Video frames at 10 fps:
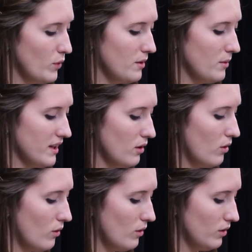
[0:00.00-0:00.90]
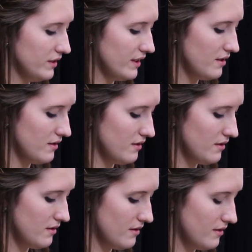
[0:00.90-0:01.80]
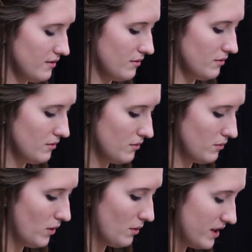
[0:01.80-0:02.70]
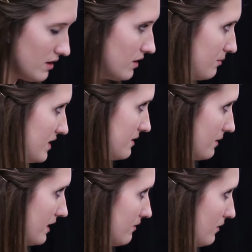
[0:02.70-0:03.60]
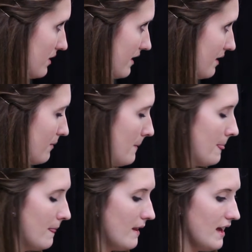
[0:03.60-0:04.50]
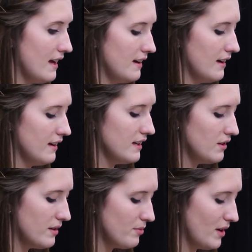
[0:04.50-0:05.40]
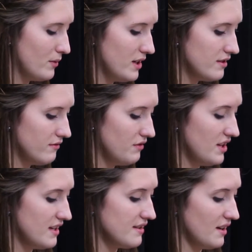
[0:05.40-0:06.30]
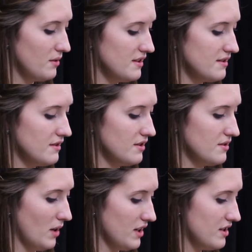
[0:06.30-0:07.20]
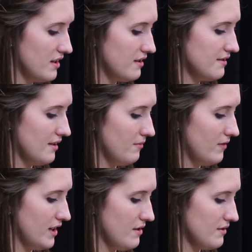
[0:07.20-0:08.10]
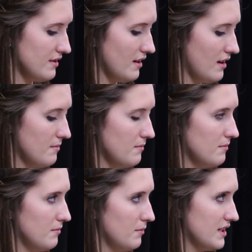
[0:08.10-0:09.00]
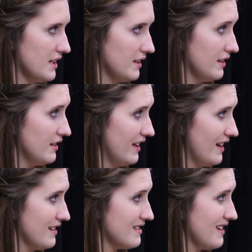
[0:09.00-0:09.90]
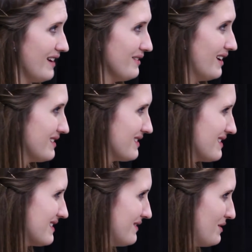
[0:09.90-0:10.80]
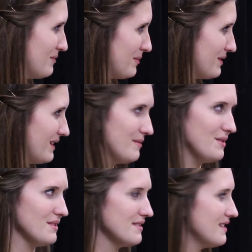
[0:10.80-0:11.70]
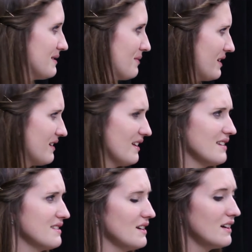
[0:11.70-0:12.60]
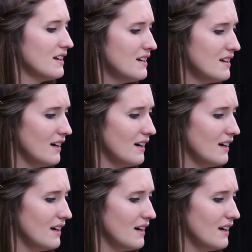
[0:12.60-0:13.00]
we withhold what we could be doing for them. And, you know, in preparation for this, I was just watching some videos, particularly on Cy Rogers. If you remember him, he spoke here last year.